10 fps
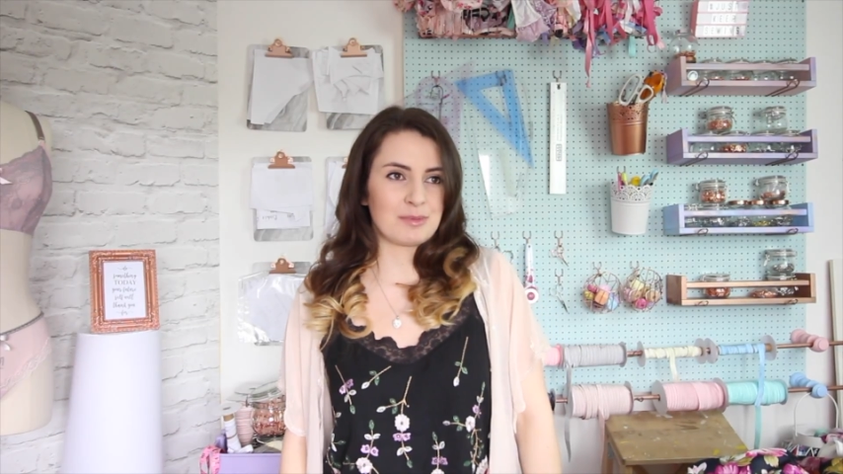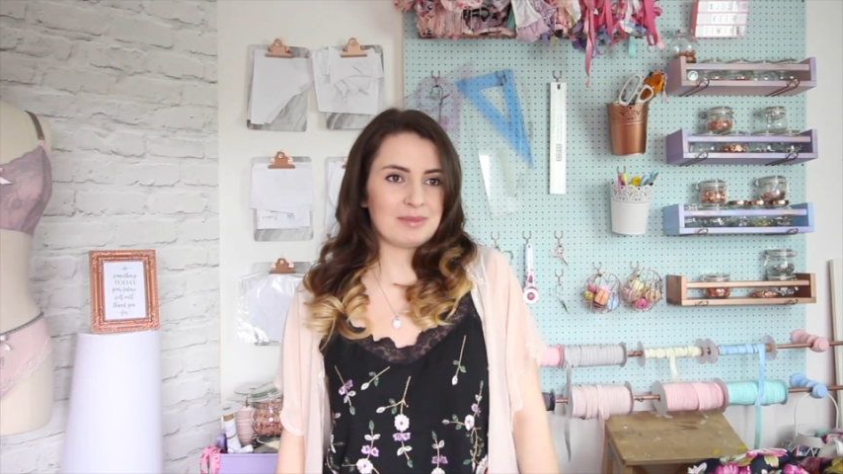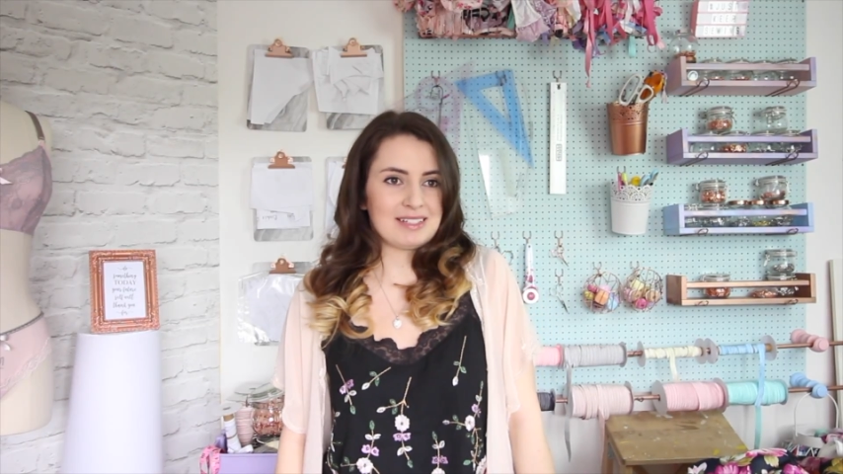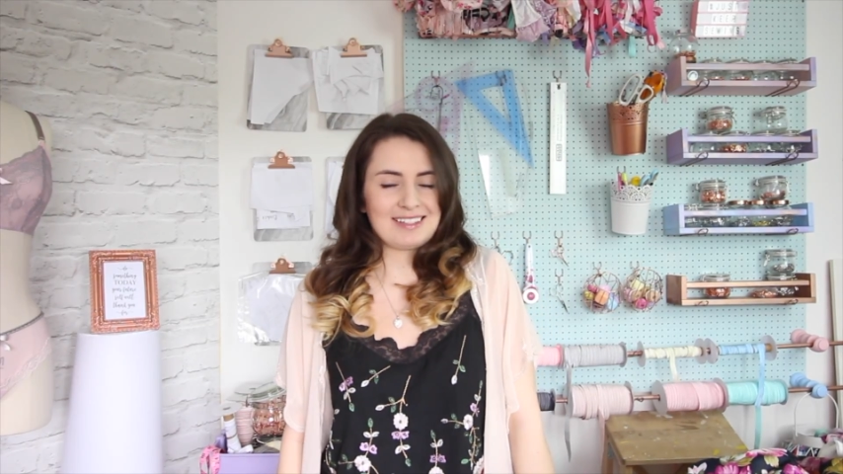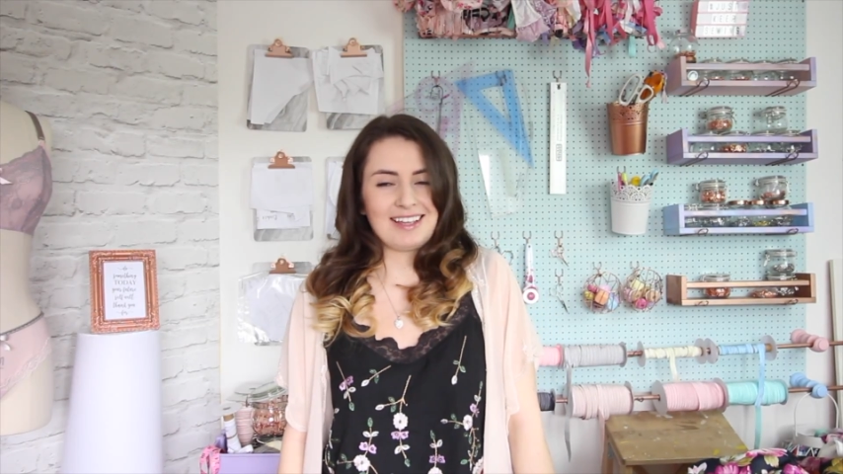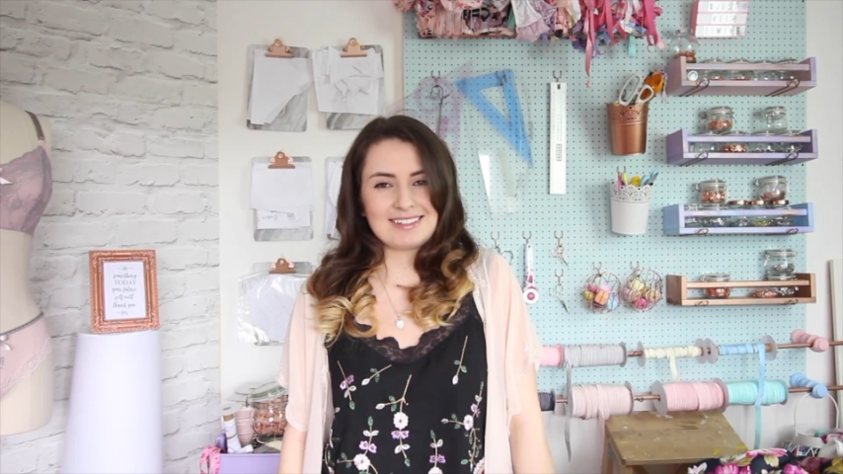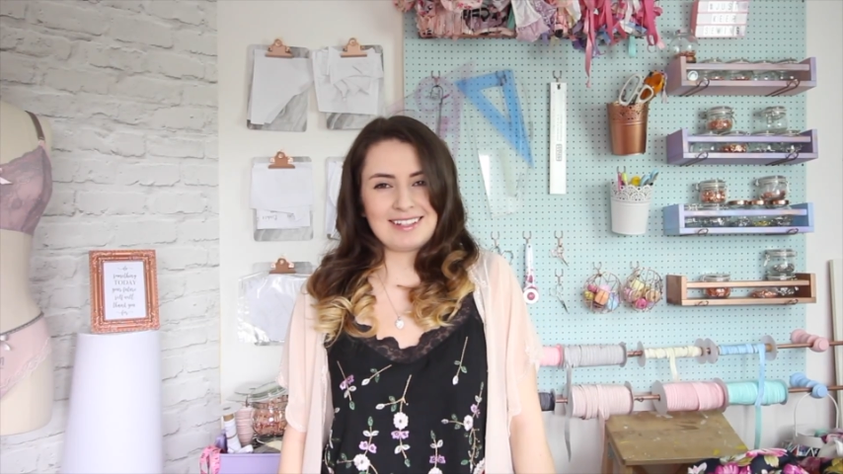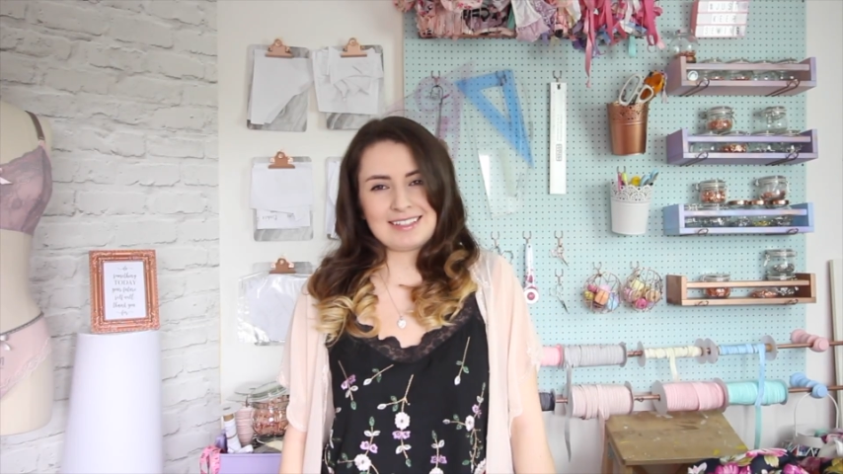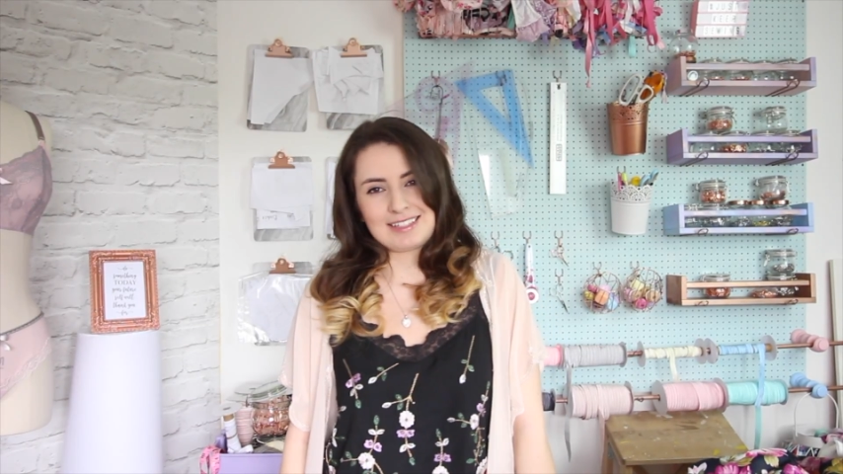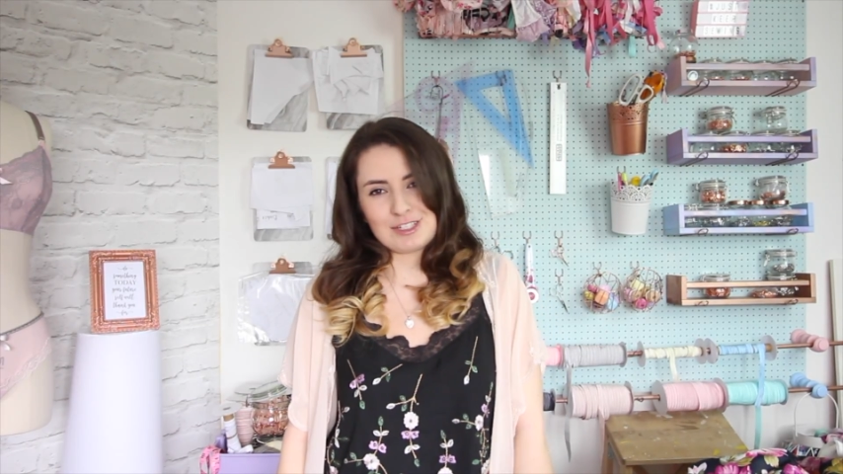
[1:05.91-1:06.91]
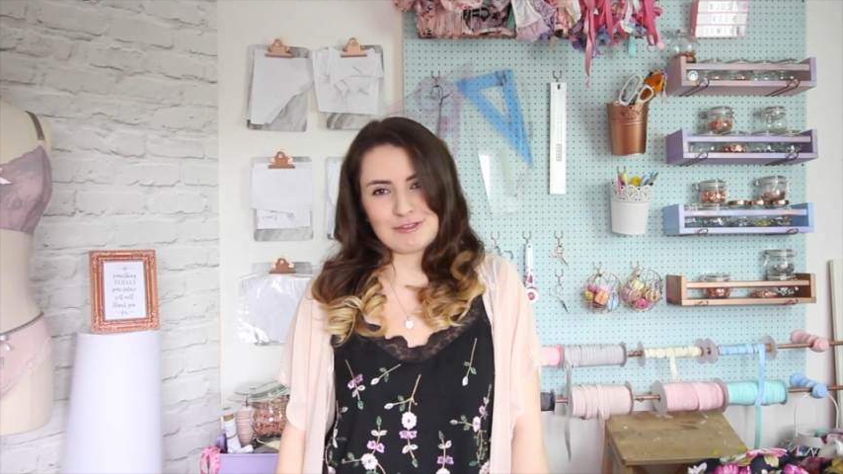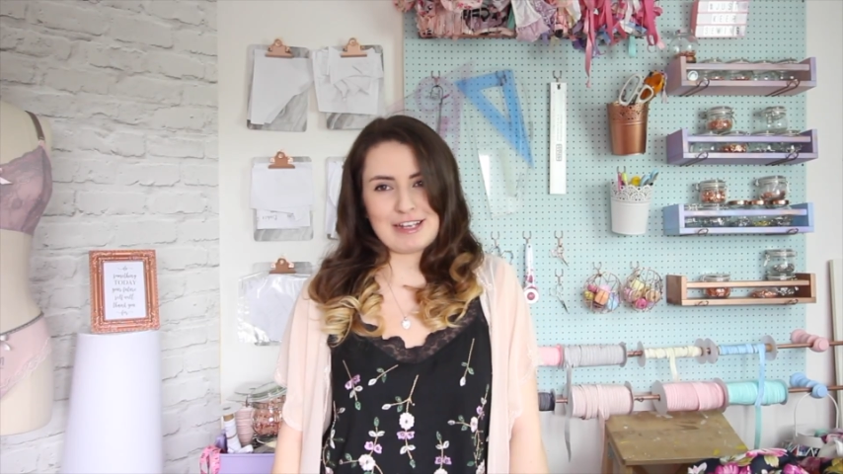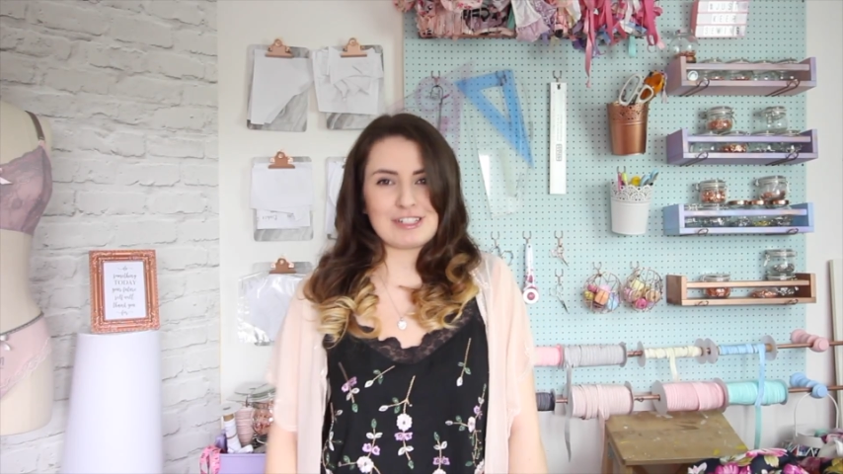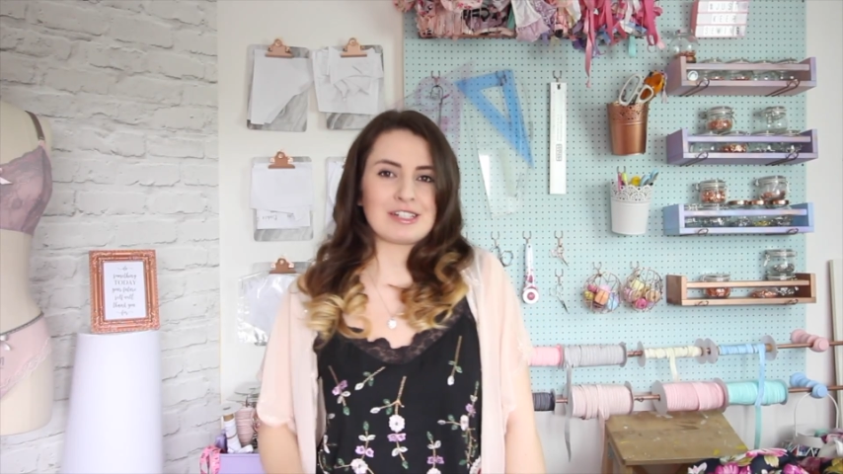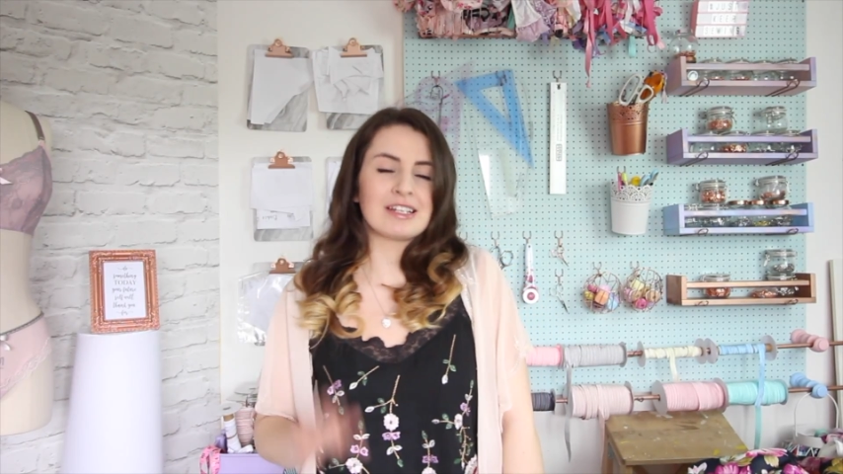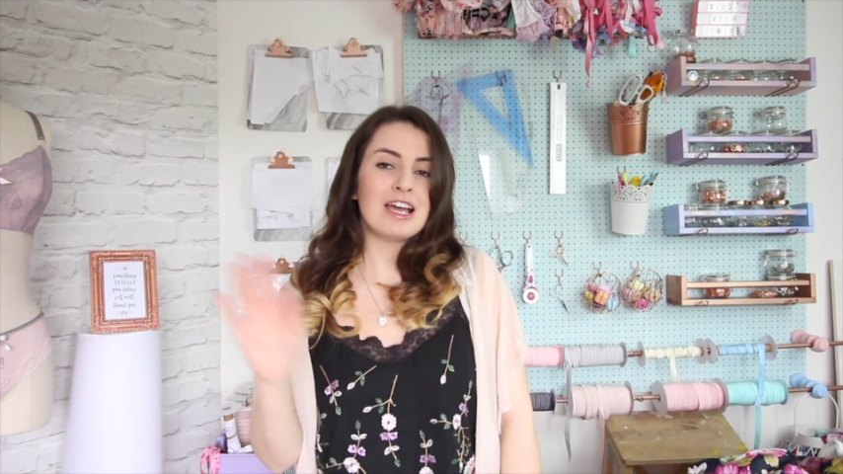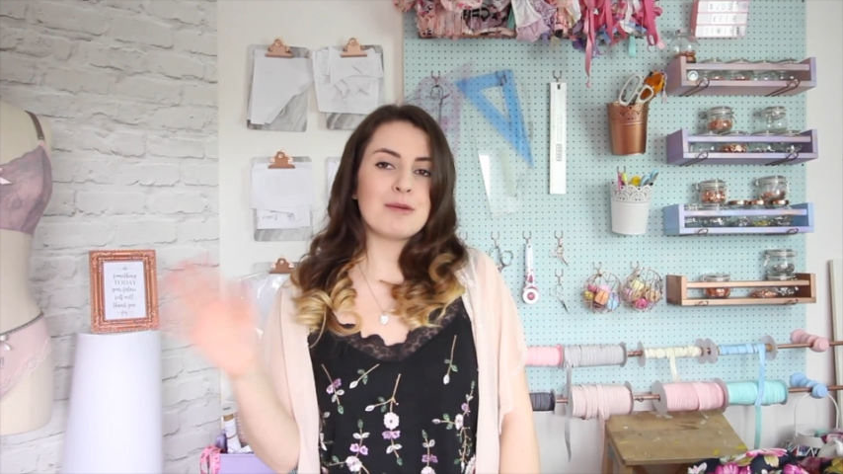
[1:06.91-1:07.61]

probably a slight exaggeration,